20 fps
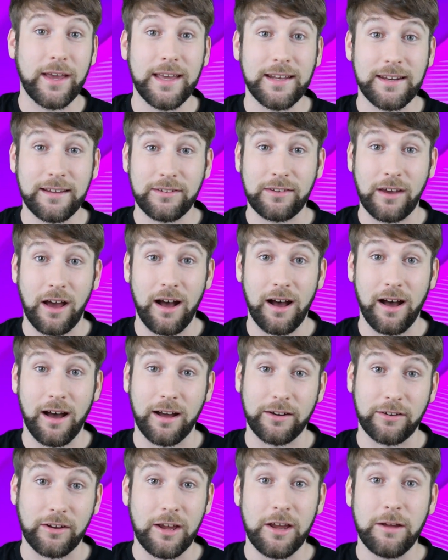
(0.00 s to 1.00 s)
it is
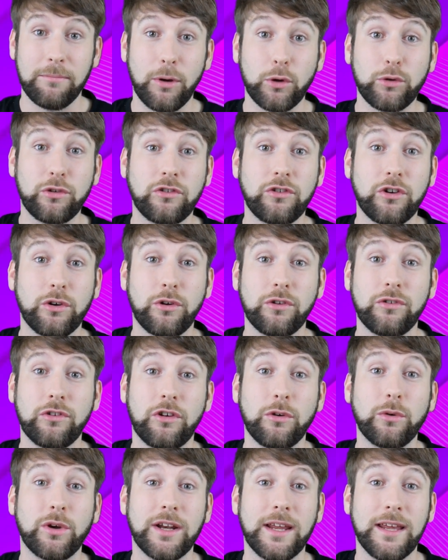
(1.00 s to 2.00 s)
hard. Most
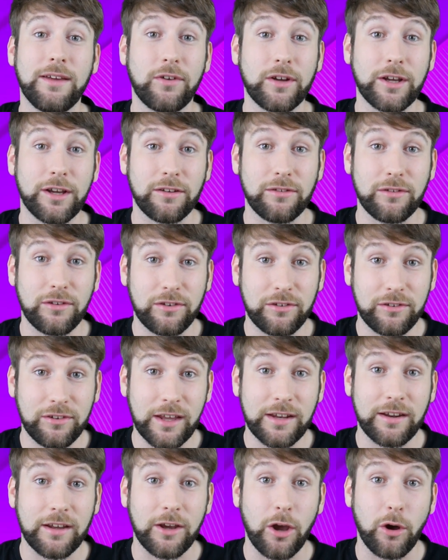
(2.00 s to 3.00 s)
students who can even
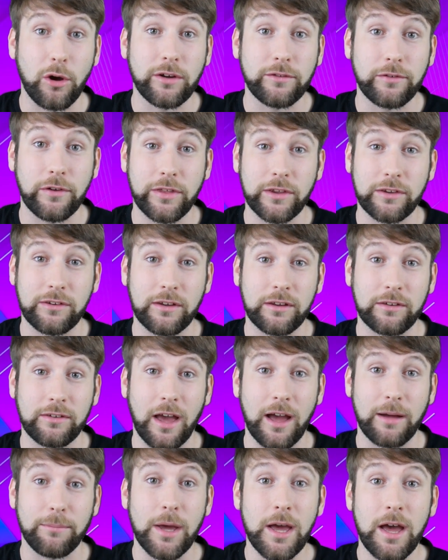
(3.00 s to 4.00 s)
consider going for this
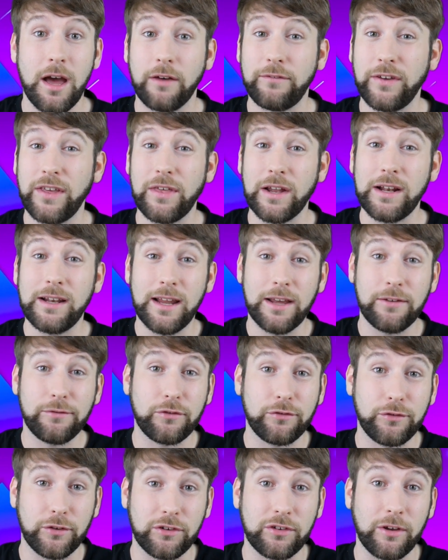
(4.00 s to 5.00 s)
exam have either
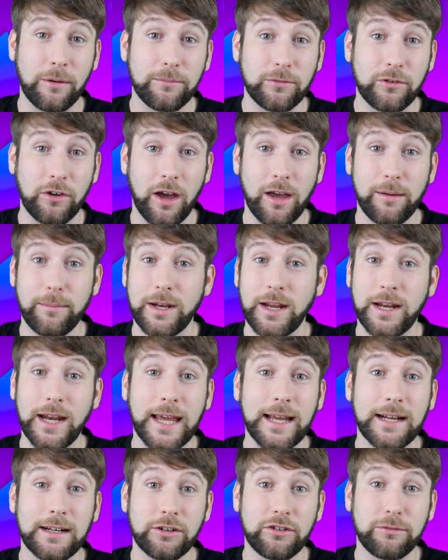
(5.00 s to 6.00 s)
lived for some time in an
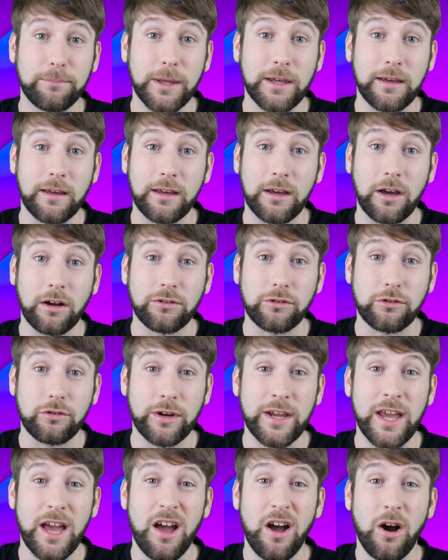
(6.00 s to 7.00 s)
English-speaking
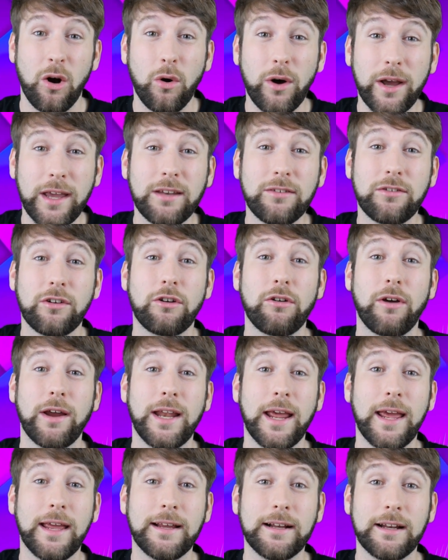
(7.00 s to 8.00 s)
country or
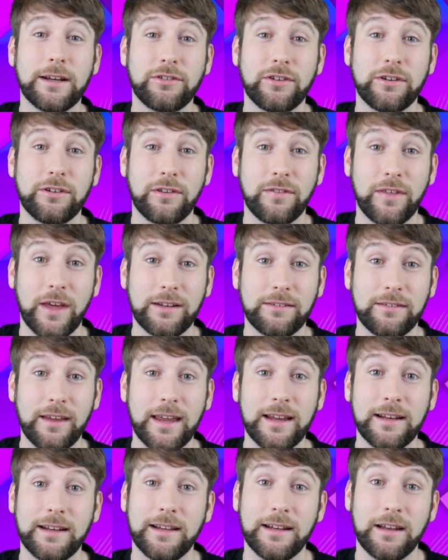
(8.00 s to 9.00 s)
integrate English into their
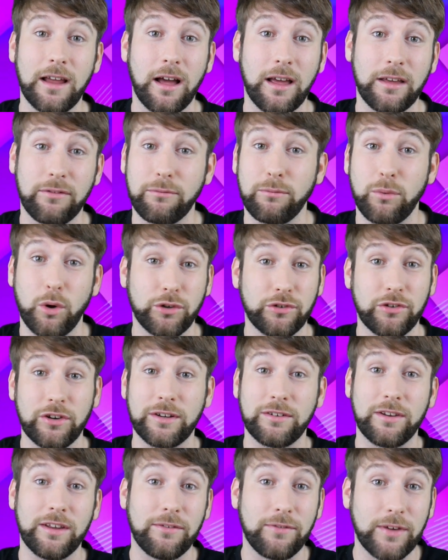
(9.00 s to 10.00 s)
daily life,
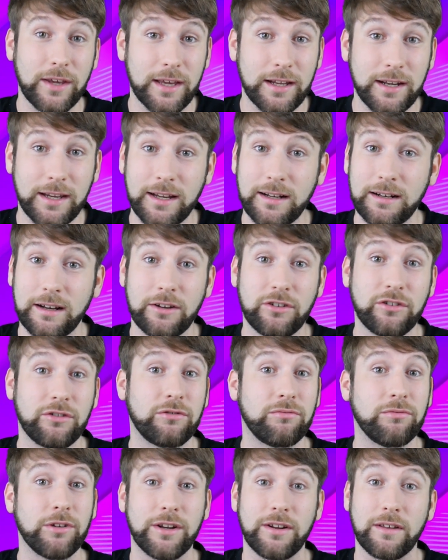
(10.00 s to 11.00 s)
watching TV in
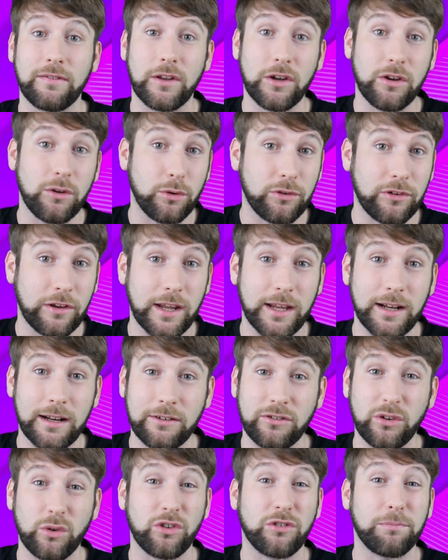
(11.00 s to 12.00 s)
English, reading the news in
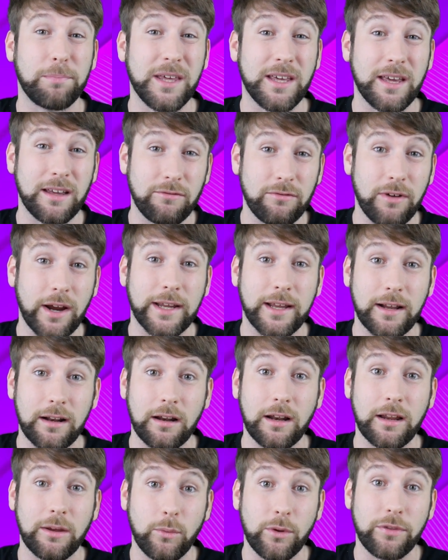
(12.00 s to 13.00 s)
English, or speaking
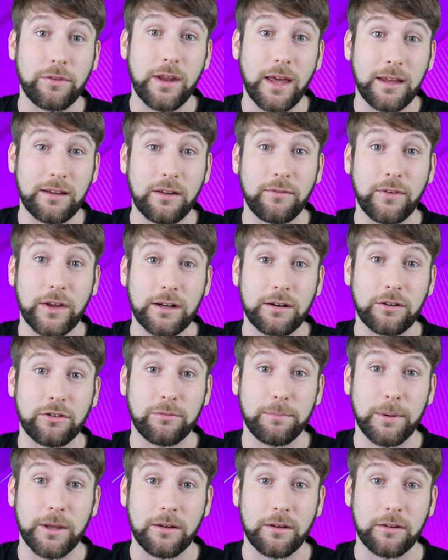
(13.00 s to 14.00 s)
regularly with native
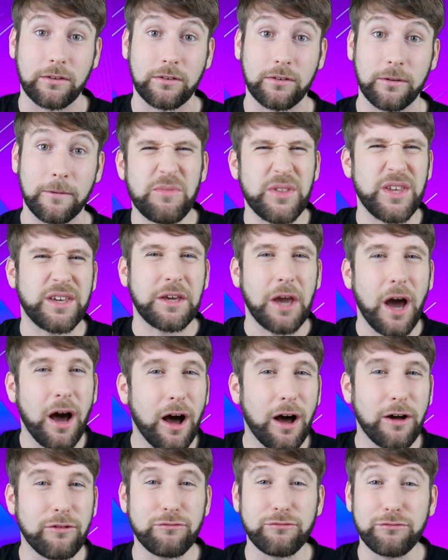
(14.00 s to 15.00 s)
English speakers. You
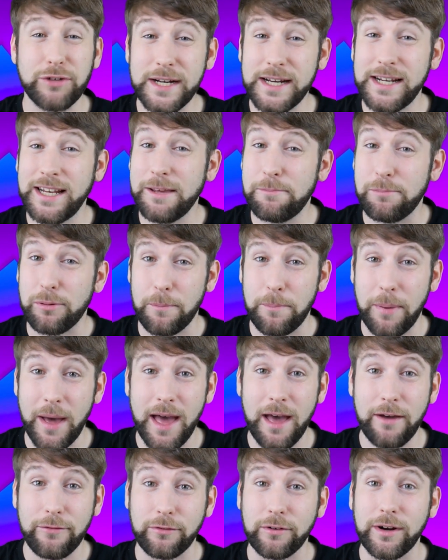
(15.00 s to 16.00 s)
can't really
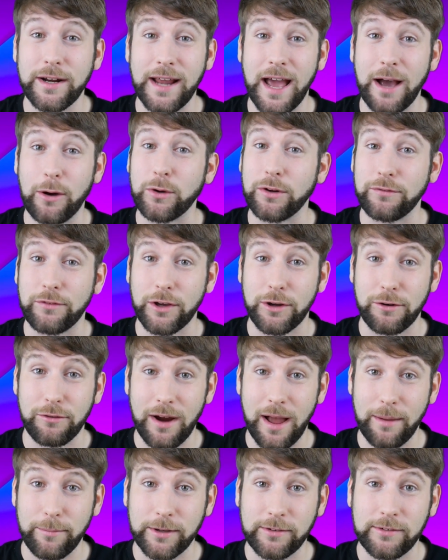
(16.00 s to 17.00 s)
prepare for it out of a
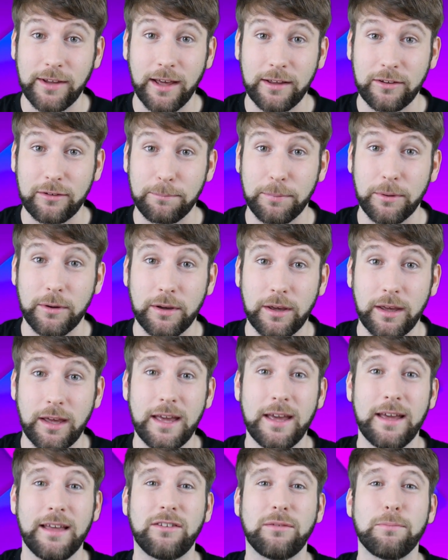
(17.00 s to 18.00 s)
grammar textbook.
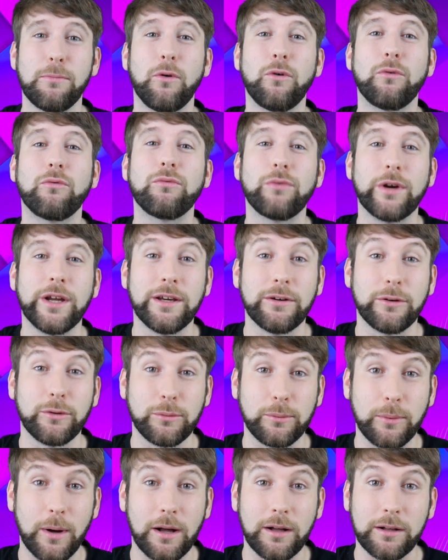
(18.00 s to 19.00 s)
It's more
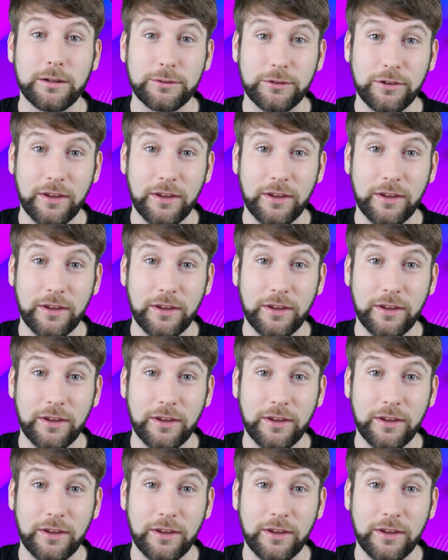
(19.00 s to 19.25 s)
real-world